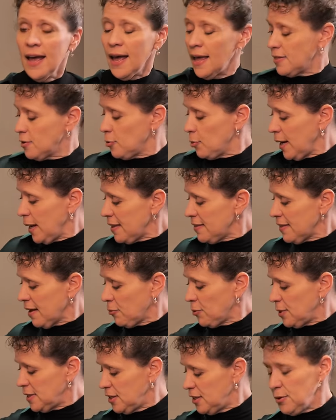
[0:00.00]
And the way that
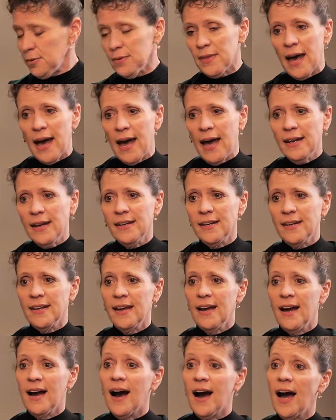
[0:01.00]
we do that,
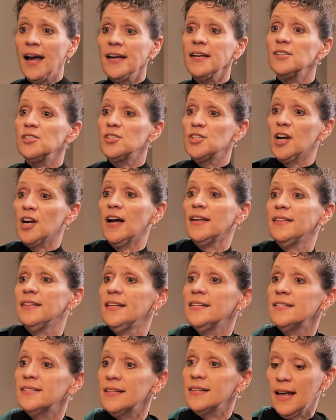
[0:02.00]
I can shine
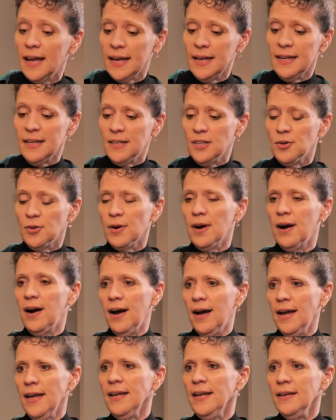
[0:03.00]
this light in your
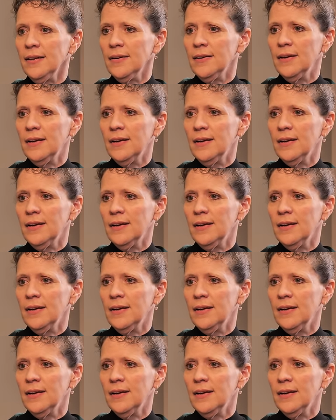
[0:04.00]
eye.